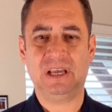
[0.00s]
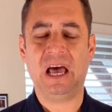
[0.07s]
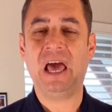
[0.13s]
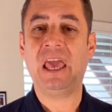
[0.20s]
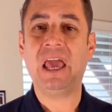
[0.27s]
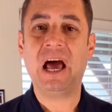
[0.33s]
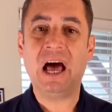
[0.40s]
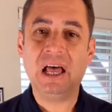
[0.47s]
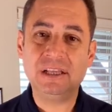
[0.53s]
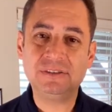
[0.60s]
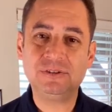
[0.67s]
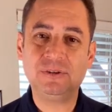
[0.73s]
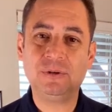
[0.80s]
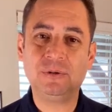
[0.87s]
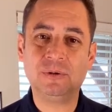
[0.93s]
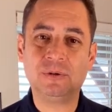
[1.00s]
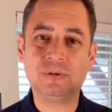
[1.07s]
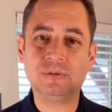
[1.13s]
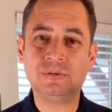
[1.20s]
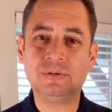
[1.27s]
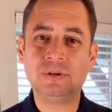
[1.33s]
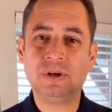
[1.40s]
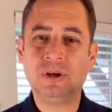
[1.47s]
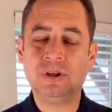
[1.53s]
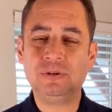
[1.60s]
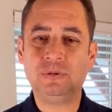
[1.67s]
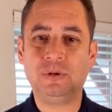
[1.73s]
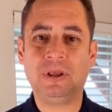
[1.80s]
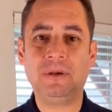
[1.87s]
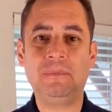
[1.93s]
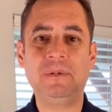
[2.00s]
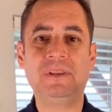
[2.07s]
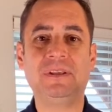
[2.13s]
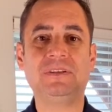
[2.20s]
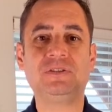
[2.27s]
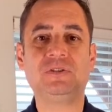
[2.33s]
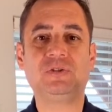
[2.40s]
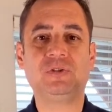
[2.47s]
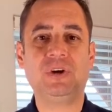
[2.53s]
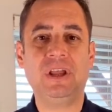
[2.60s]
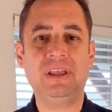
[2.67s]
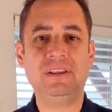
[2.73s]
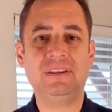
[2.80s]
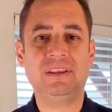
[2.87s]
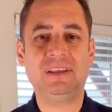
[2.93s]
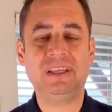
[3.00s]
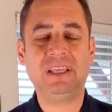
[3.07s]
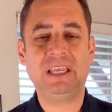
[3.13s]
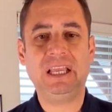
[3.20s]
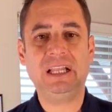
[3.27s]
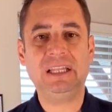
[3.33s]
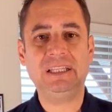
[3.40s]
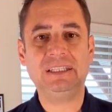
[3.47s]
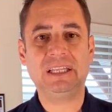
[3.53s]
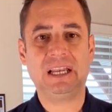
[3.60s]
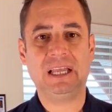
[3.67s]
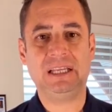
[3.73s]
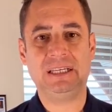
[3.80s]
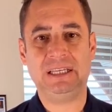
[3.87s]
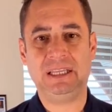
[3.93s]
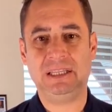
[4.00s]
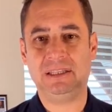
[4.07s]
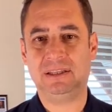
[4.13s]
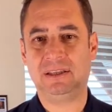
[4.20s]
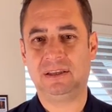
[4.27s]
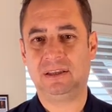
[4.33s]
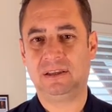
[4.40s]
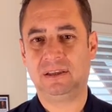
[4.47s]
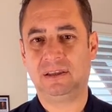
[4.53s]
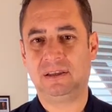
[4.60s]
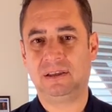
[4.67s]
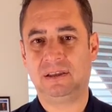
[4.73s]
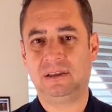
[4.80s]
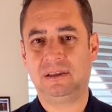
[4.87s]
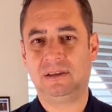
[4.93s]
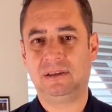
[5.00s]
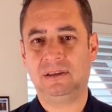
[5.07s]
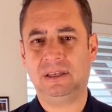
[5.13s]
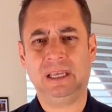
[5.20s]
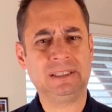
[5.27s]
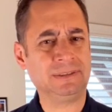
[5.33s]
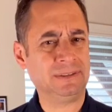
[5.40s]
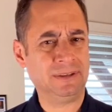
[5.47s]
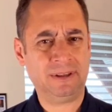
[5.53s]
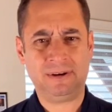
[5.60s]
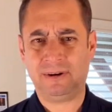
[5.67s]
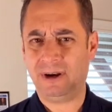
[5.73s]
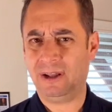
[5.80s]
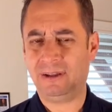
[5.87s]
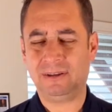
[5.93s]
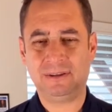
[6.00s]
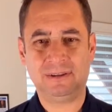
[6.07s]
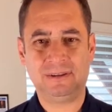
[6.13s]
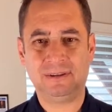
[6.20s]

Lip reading: I ask you, Lord, to give me the strength and healing that I need, etc.